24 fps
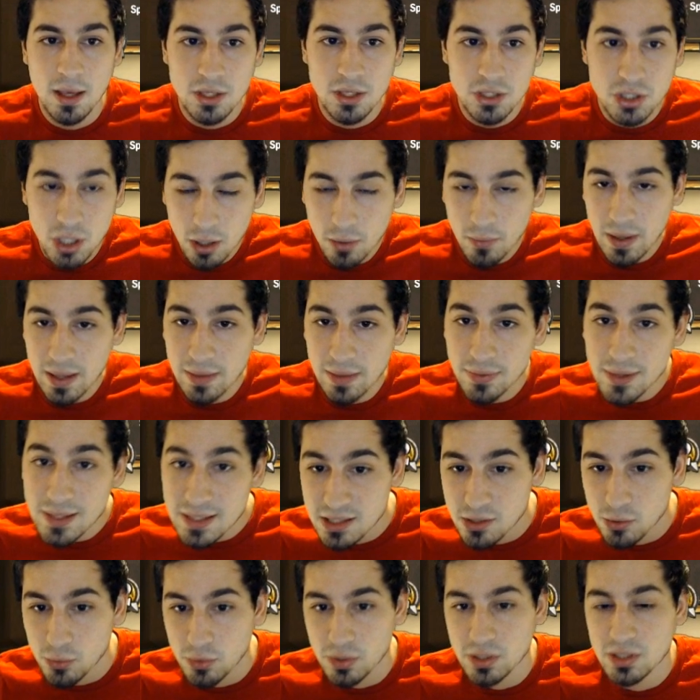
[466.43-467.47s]
So in
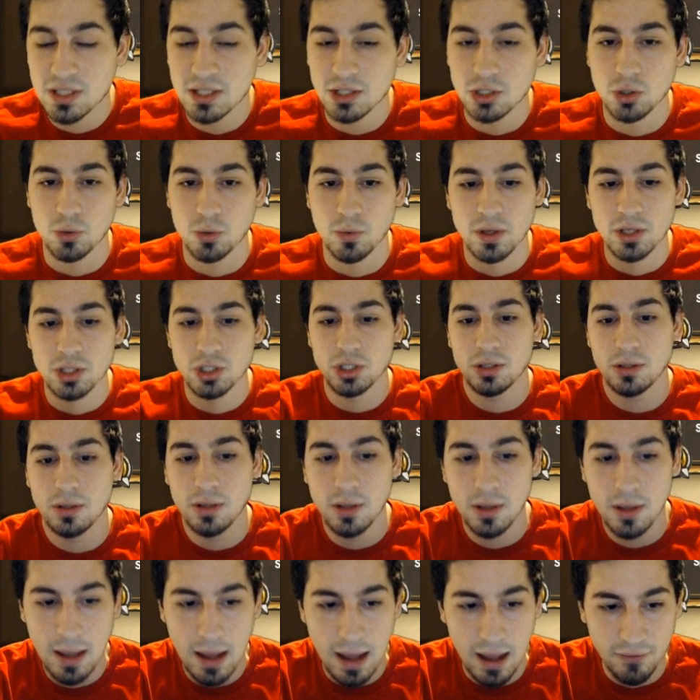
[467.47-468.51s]
this situation,
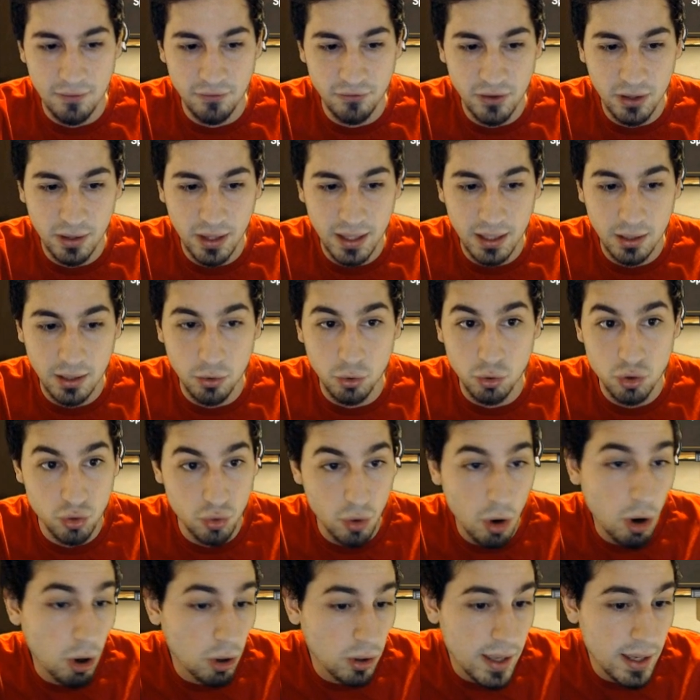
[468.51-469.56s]
I feel like
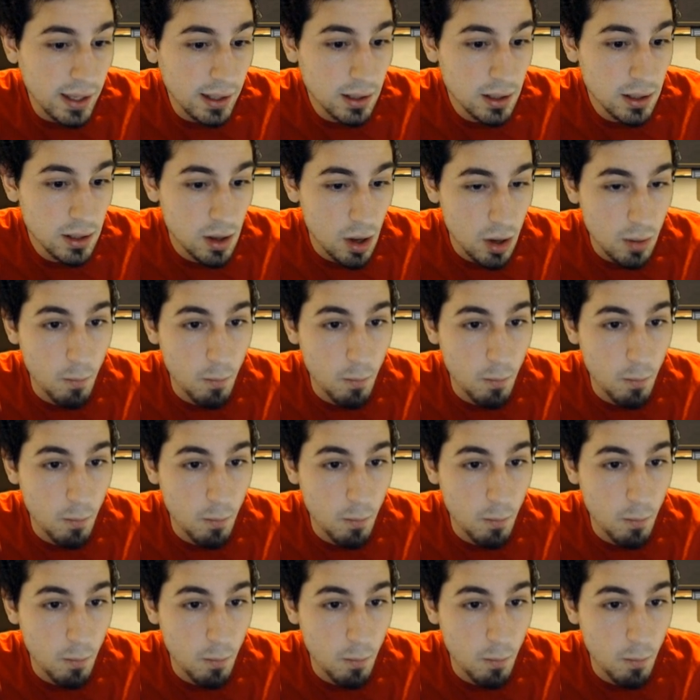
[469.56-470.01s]
drawing